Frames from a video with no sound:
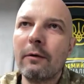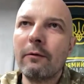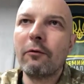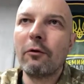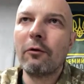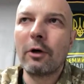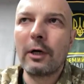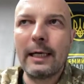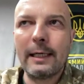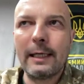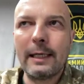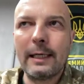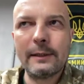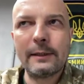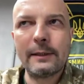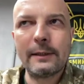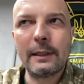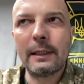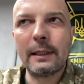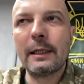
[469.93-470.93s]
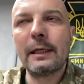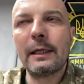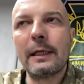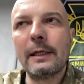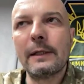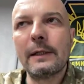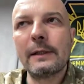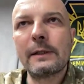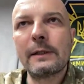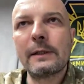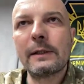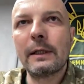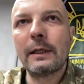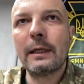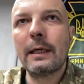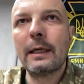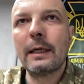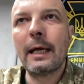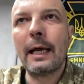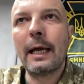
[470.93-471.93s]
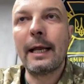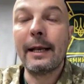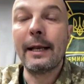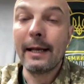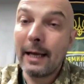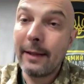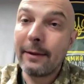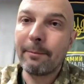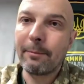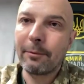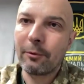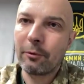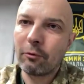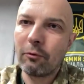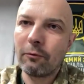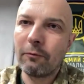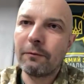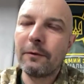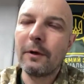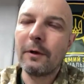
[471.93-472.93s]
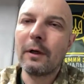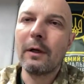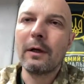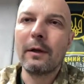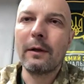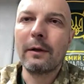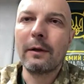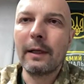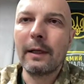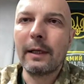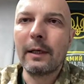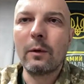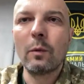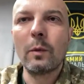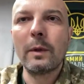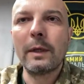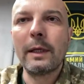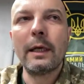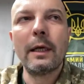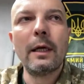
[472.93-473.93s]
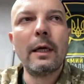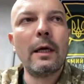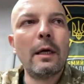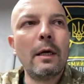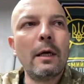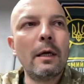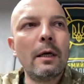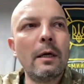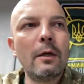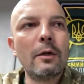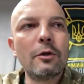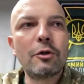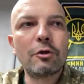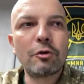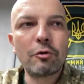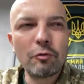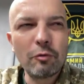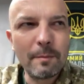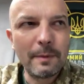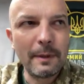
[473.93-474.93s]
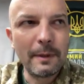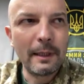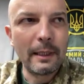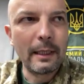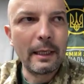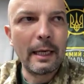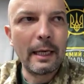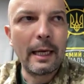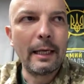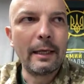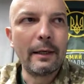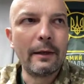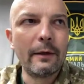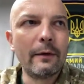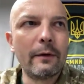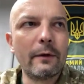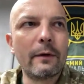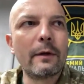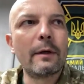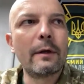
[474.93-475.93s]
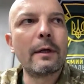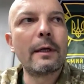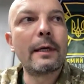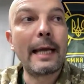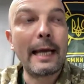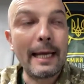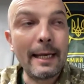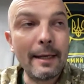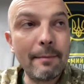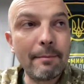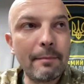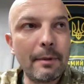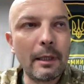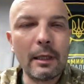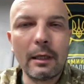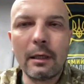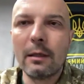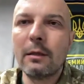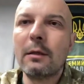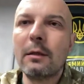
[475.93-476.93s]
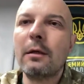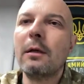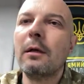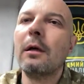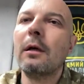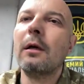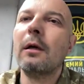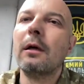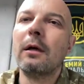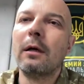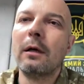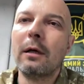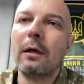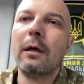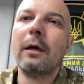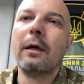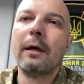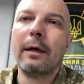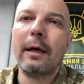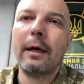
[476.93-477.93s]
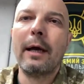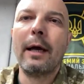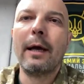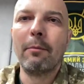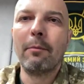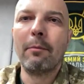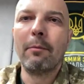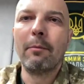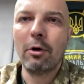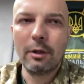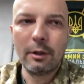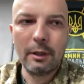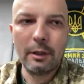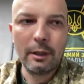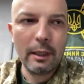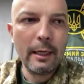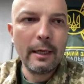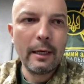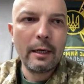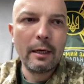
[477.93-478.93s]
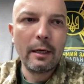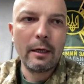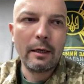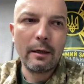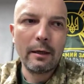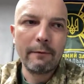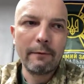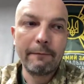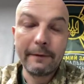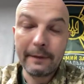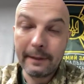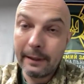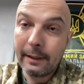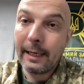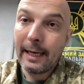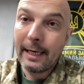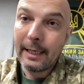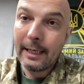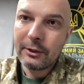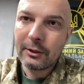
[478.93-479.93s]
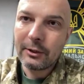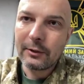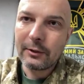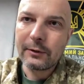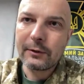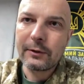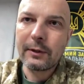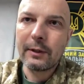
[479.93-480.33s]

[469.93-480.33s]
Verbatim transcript: for us, it's another proof that we should be and can be uh, among uh, free nations.